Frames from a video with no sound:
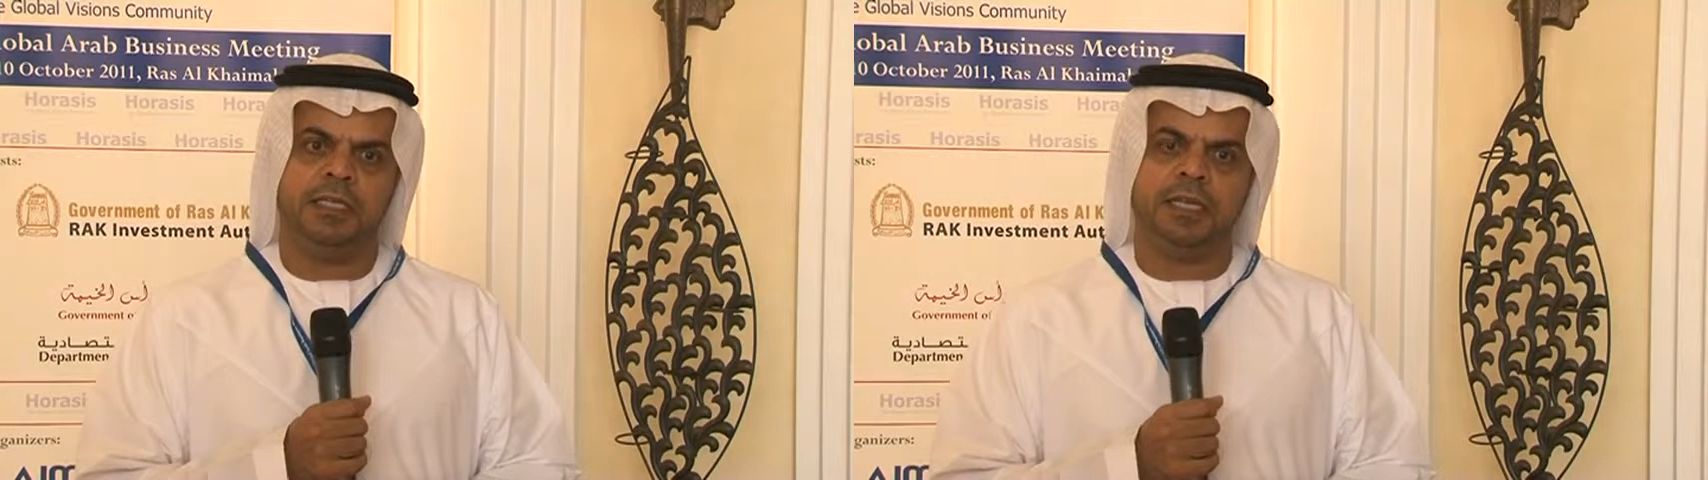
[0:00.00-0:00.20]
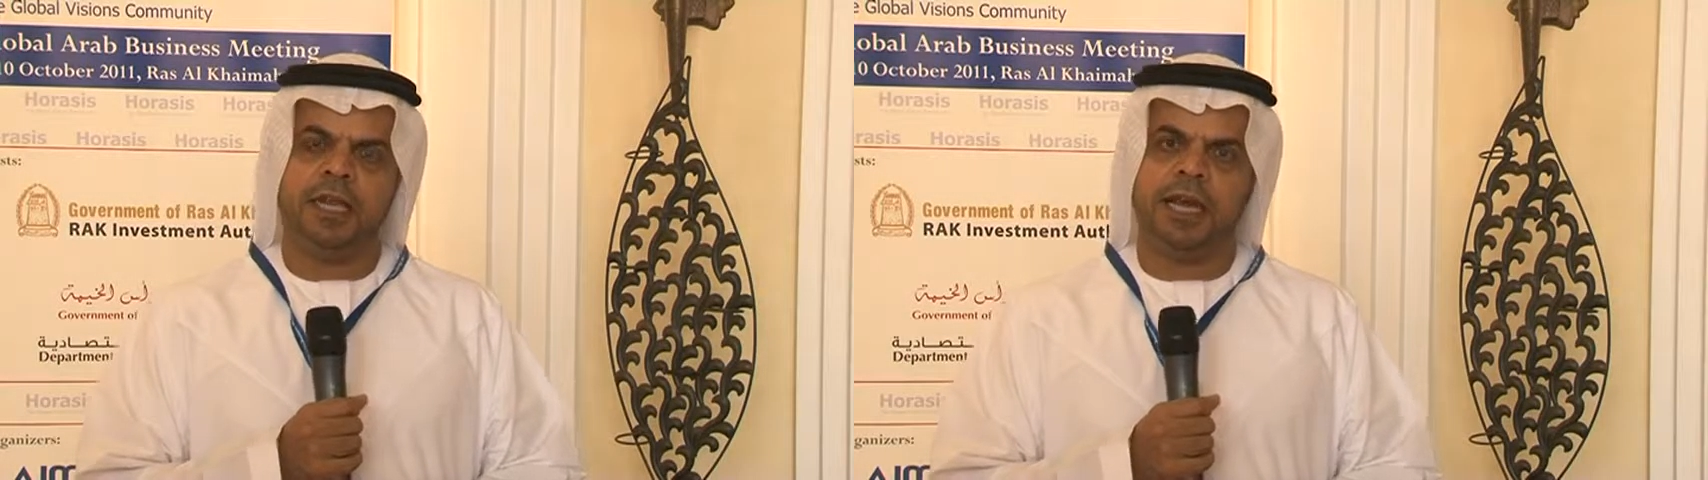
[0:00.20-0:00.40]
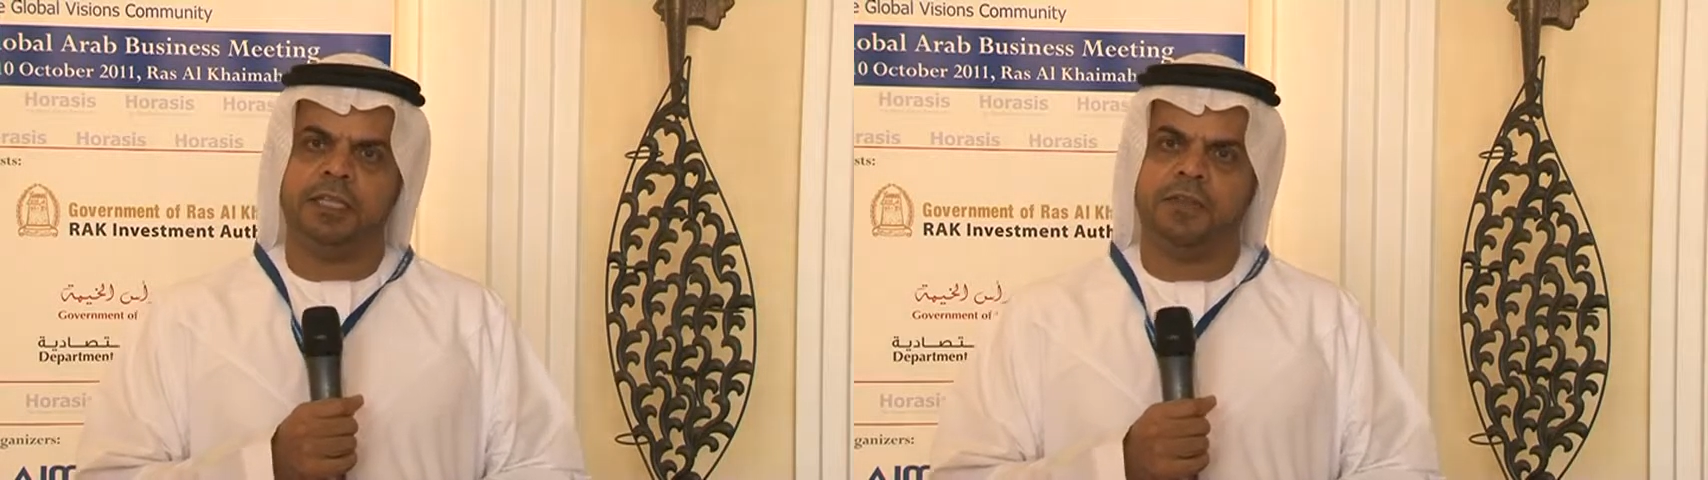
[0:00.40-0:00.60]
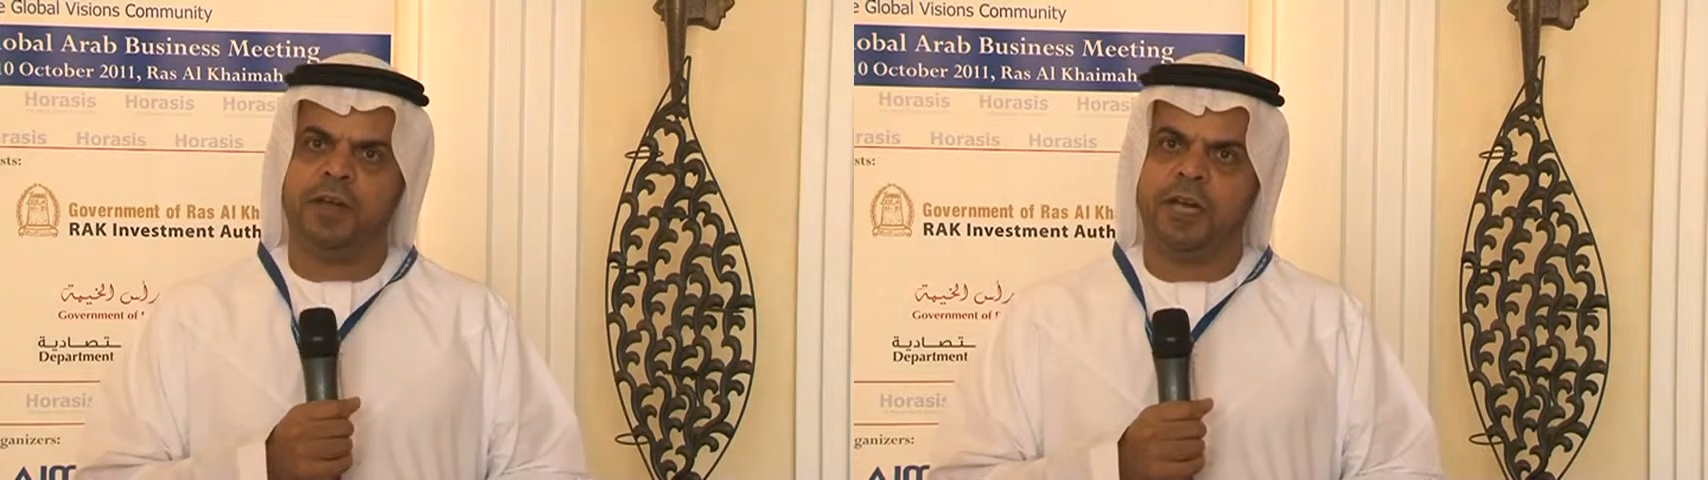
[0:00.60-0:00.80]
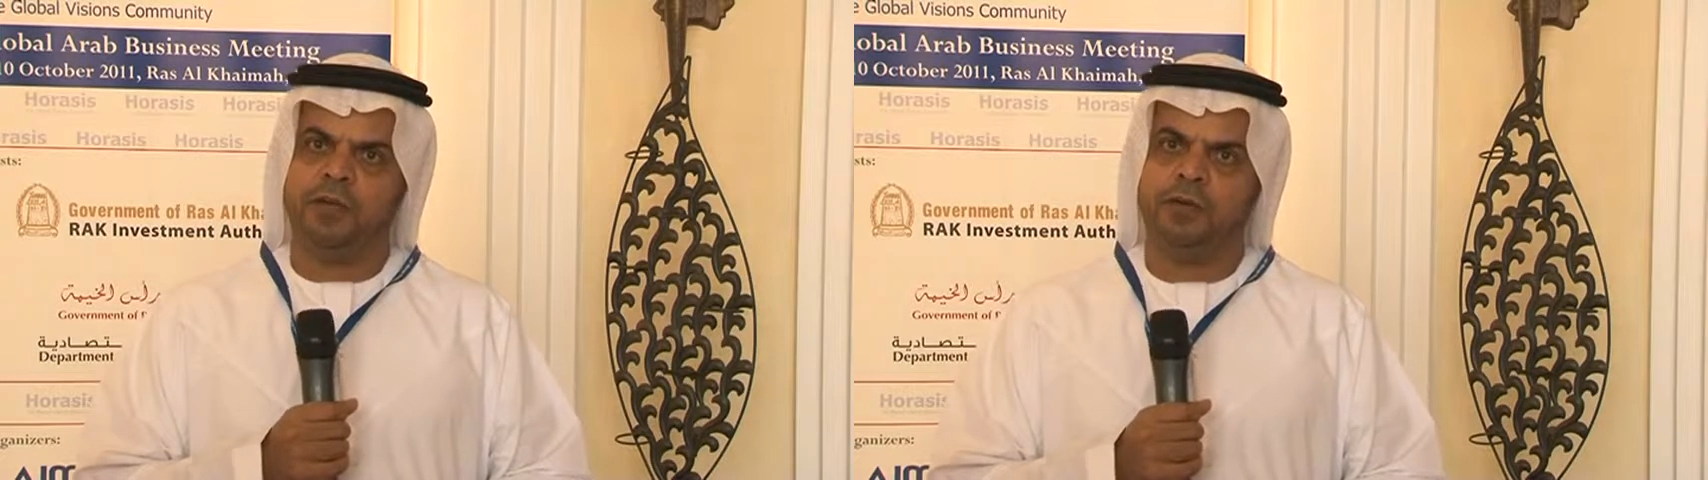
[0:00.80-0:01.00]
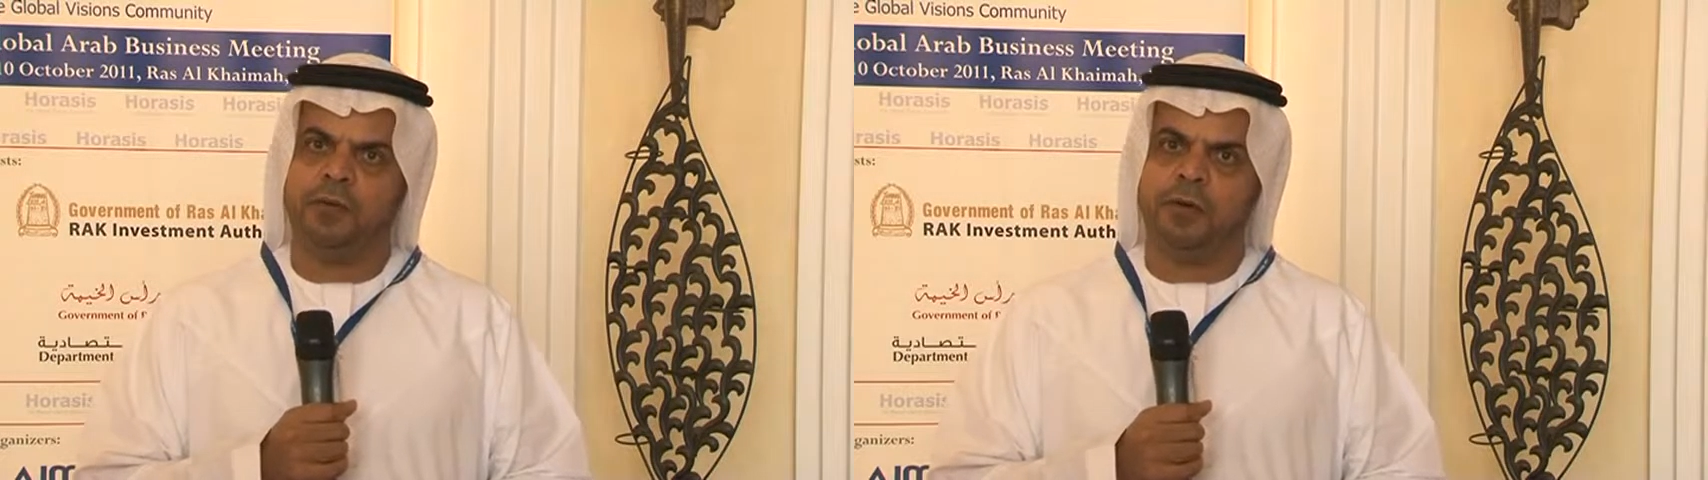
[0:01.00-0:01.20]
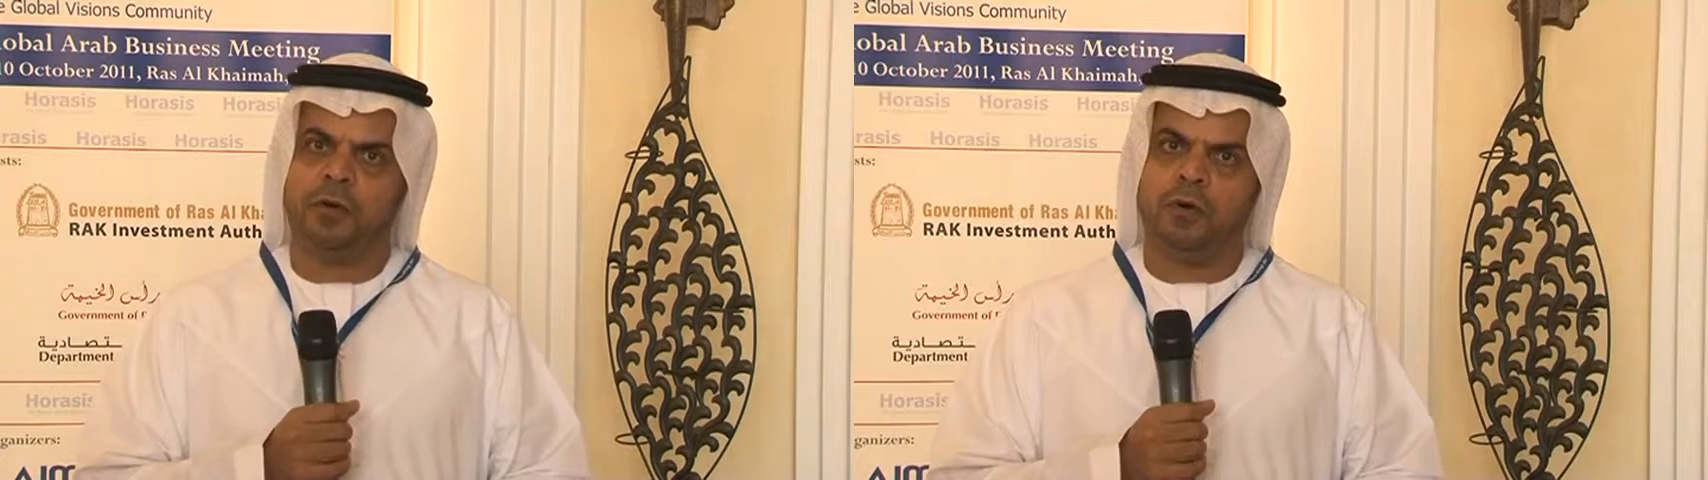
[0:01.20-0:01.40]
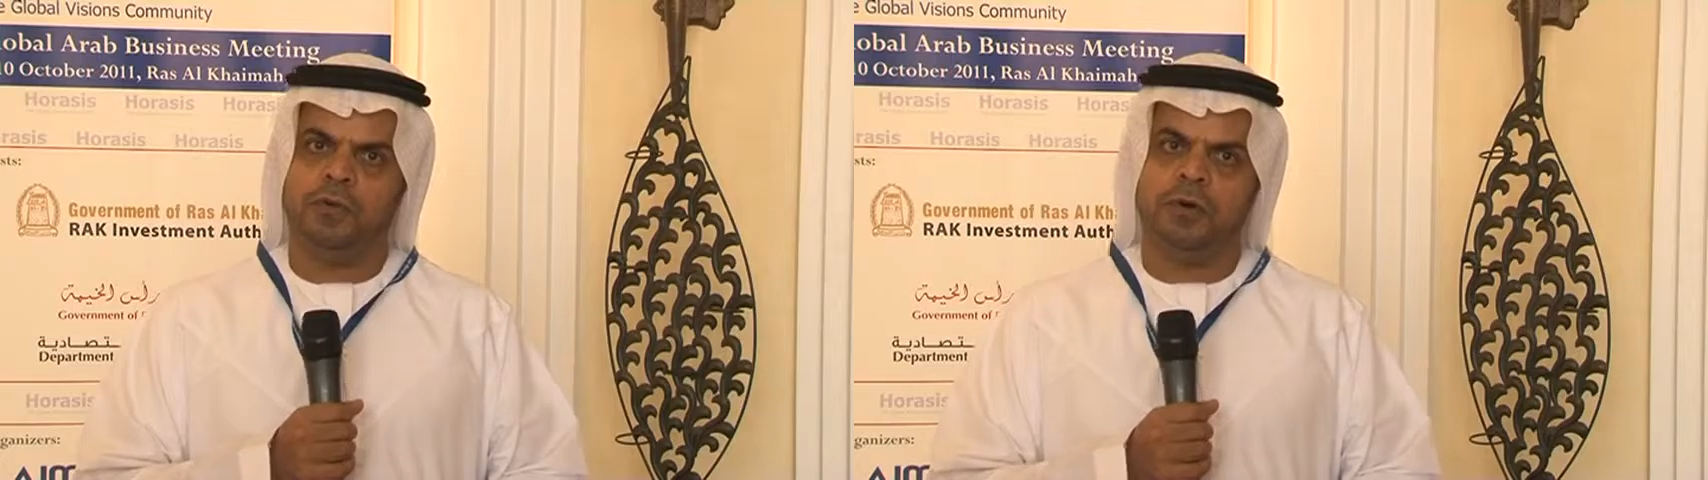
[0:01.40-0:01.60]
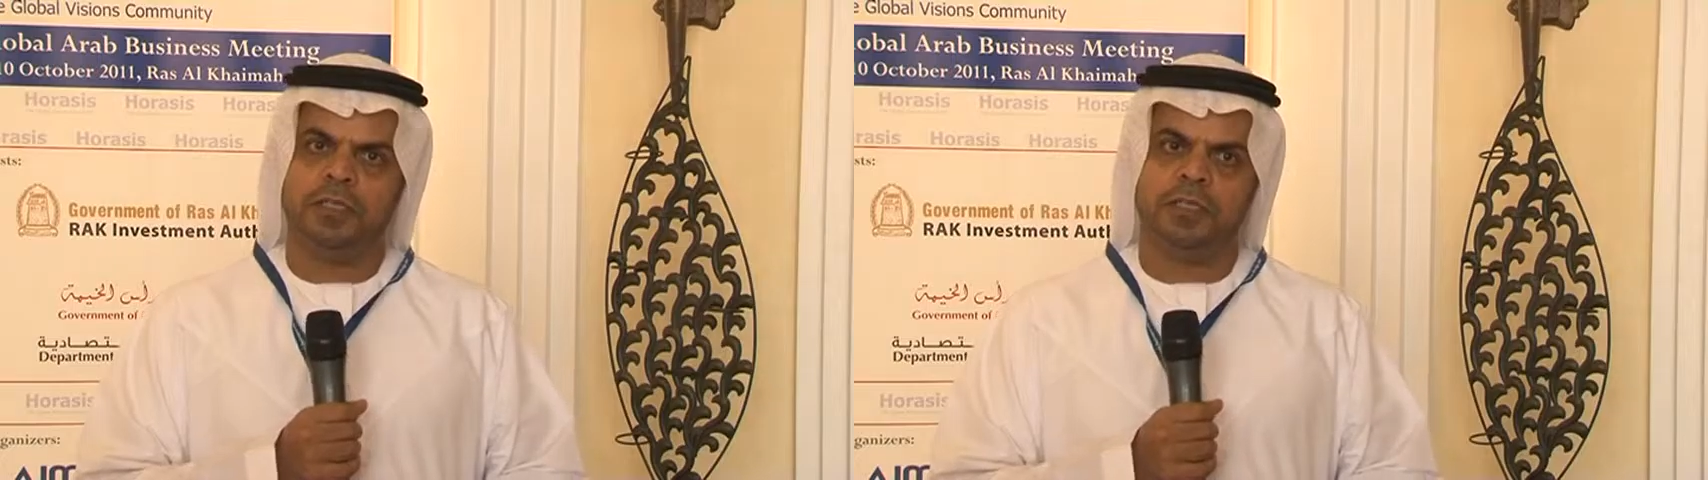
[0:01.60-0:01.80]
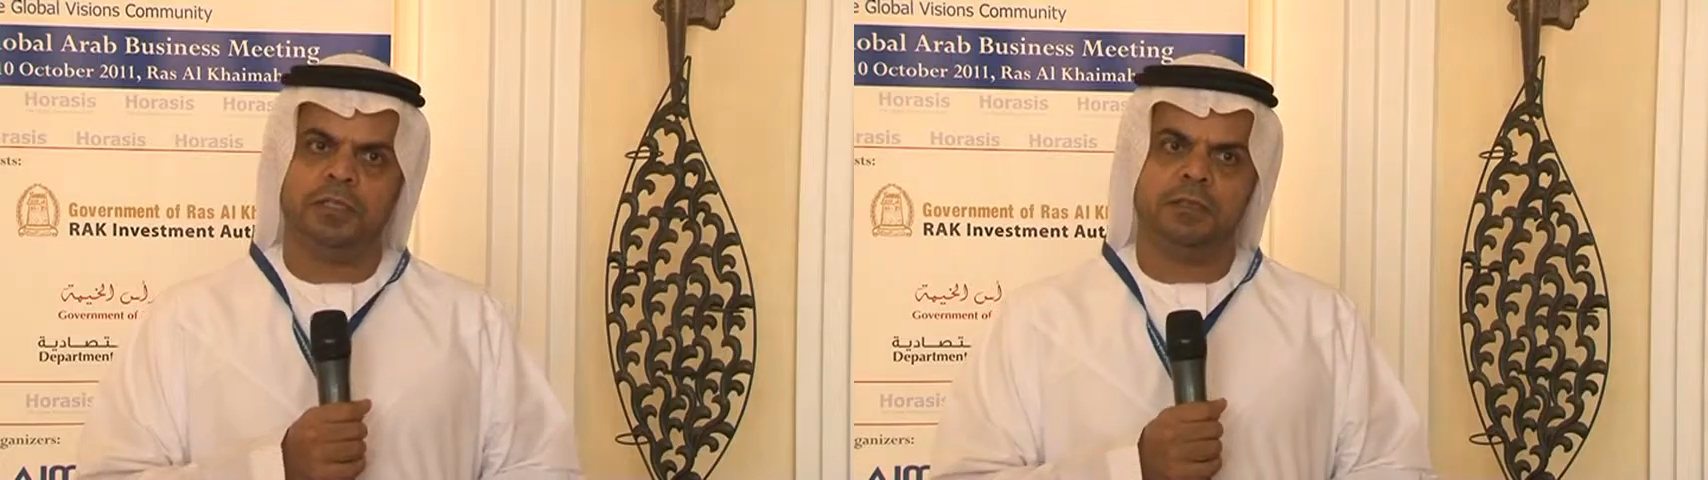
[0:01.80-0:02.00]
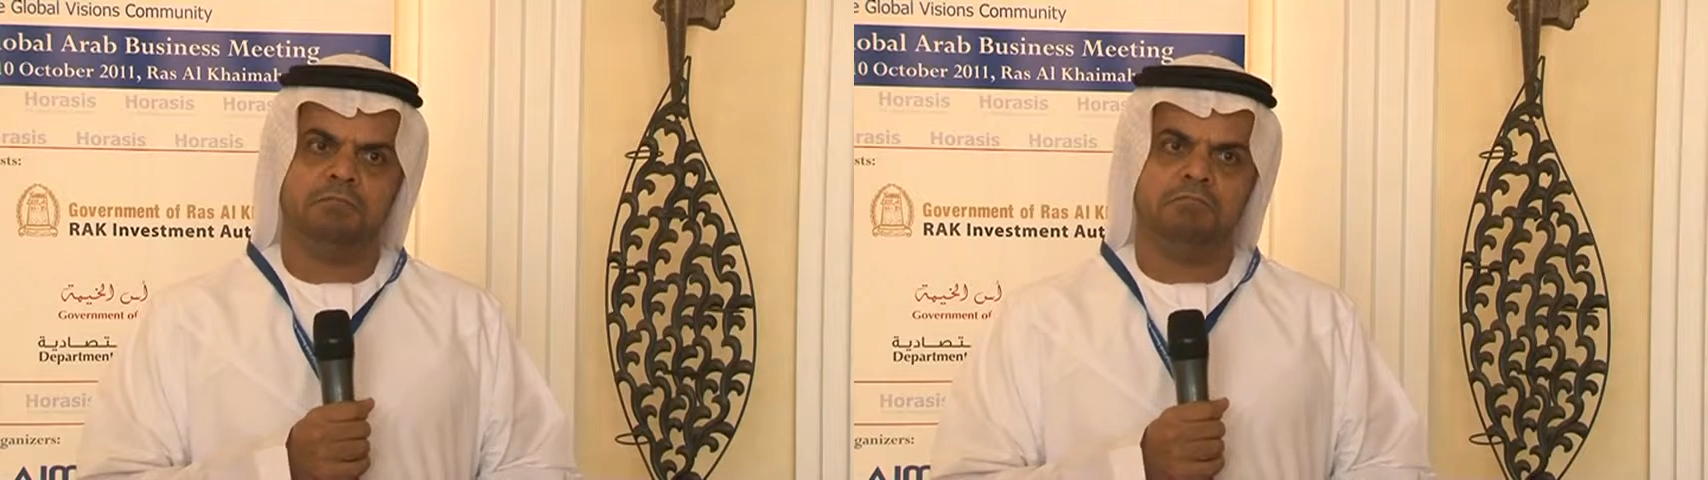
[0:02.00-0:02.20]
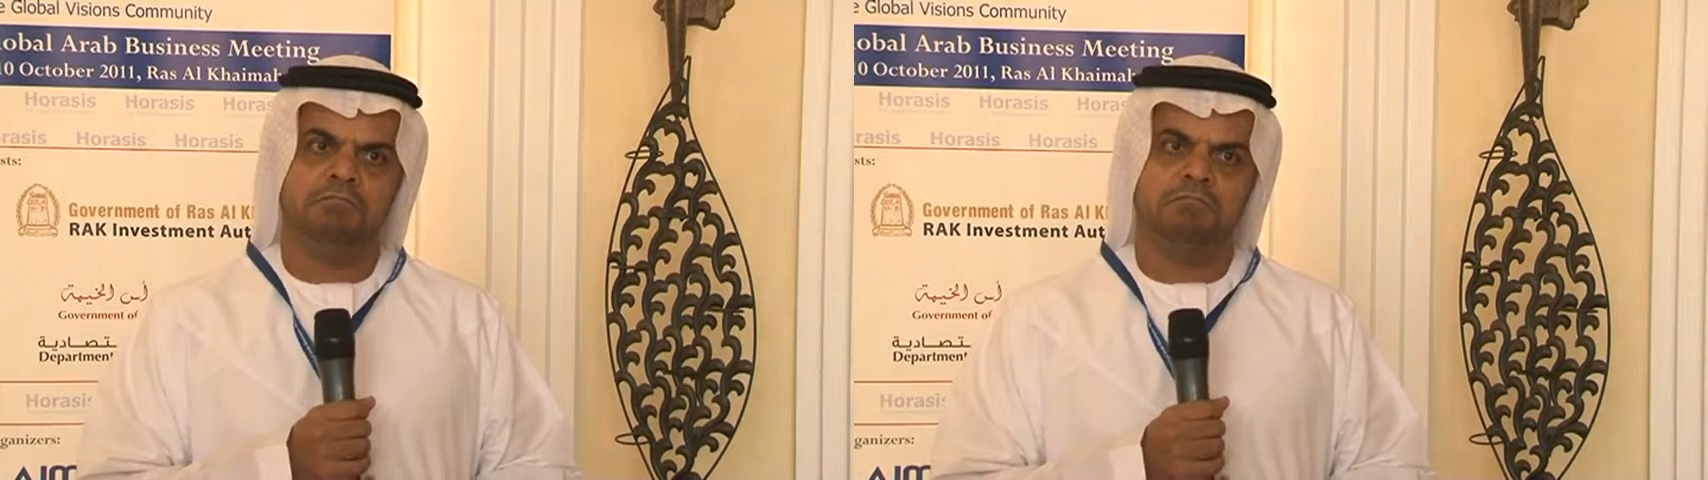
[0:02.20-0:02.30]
is an added value for all of us.